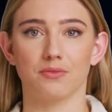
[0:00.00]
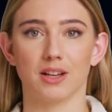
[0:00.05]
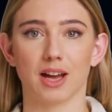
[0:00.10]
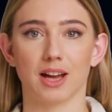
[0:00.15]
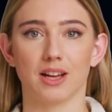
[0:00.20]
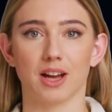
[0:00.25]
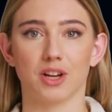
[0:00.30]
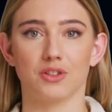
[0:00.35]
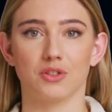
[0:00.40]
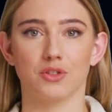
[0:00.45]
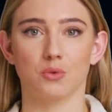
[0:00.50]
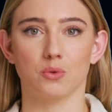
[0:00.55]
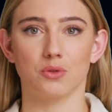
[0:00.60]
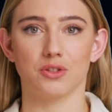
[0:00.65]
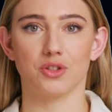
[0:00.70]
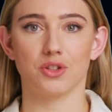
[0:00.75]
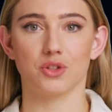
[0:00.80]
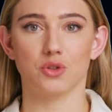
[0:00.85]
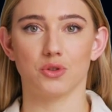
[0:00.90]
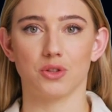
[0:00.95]
I also
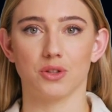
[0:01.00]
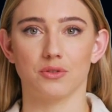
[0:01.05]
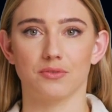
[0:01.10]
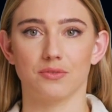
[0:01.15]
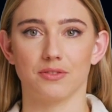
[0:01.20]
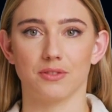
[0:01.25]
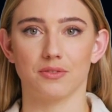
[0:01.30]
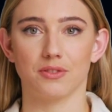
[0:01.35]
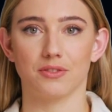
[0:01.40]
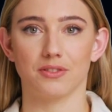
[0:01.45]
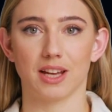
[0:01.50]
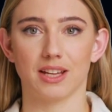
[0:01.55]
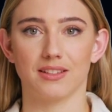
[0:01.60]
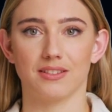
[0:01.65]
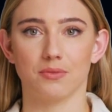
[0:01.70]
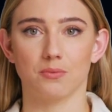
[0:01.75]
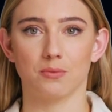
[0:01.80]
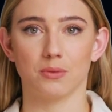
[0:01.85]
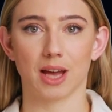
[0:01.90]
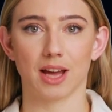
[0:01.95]
ensure that the
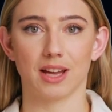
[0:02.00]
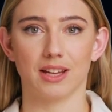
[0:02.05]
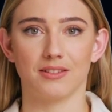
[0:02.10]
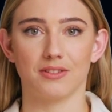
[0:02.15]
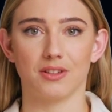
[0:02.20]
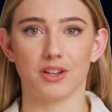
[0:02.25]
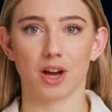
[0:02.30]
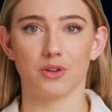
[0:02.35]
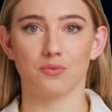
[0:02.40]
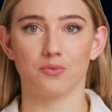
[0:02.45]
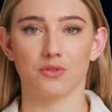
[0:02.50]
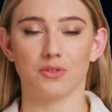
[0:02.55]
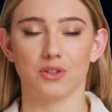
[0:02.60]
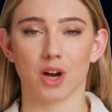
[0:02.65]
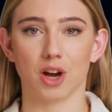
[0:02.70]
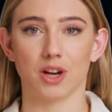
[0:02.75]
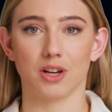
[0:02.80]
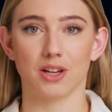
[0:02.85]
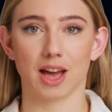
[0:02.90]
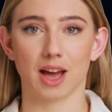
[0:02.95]
test plan covers
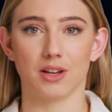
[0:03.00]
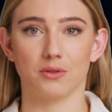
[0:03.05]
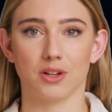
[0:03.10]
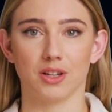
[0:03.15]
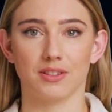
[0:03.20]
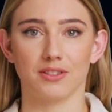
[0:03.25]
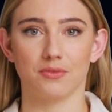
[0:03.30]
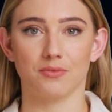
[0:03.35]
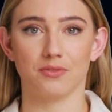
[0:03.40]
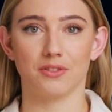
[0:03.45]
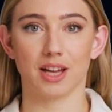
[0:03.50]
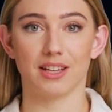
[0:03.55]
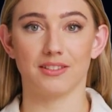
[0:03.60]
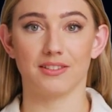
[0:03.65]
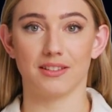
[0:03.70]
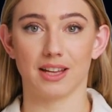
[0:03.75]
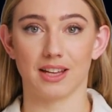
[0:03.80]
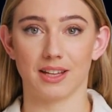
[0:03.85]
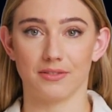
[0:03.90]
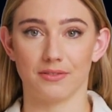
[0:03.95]
all areas of
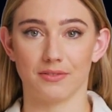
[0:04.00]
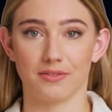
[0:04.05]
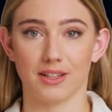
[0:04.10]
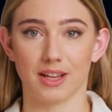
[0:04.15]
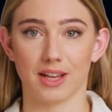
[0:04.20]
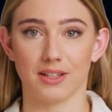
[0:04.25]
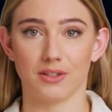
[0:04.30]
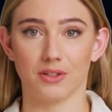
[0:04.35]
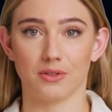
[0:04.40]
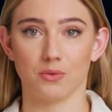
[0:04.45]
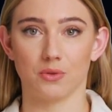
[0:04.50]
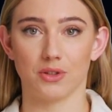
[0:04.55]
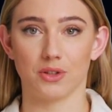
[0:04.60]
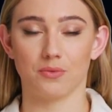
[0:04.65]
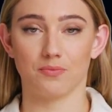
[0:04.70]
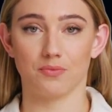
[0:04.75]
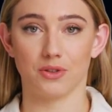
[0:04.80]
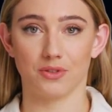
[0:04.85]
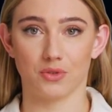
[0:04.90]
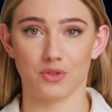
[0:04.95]
testing,
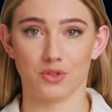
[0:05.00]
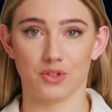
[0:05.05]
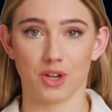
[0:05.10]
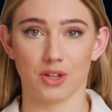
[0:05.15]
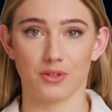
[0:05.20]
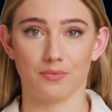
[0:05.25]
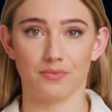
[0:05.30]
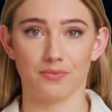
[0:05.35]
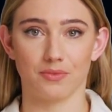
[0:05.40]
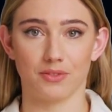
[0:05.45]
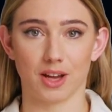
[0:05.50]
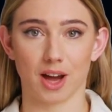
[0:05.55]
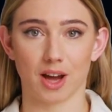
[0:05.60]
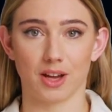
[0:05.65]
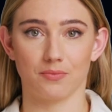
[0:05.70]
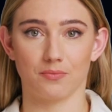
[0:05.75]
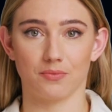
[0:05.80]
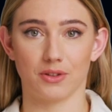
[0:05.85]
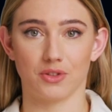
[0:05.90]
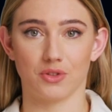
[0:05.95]
including functional,
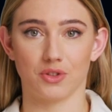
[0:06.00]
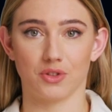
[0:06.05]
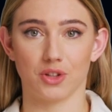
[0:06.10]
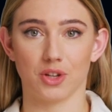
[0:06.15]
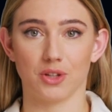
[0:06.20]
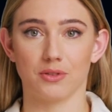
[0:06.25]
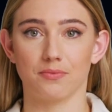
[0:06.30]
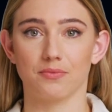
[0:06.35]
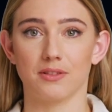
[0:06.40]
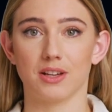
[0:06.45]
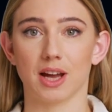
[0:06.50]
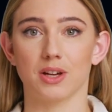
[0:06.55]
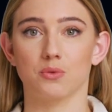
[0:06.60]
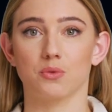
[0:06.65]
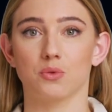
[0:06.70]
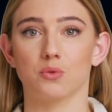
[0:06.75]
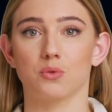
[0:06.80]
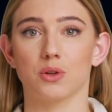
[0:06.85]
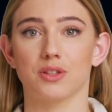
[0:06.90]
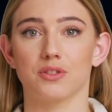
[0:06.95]
non-functional,
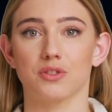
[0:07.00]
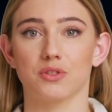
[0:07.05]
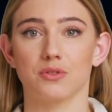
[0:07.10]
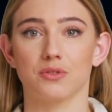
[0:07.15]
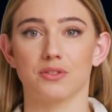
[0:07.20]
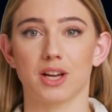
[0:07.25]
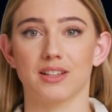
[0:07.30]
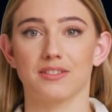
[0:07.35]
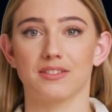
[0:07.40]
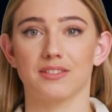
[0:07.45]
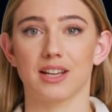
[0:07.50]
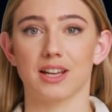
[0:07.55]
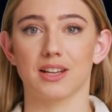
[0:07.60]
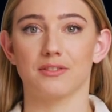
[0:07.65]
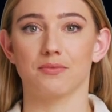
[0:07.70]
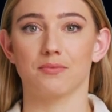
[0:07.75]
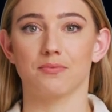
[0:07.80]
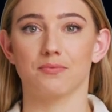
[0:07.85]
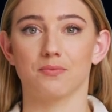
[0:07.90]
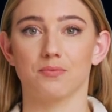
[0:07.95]
and regression
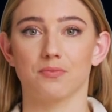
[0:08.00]
testing.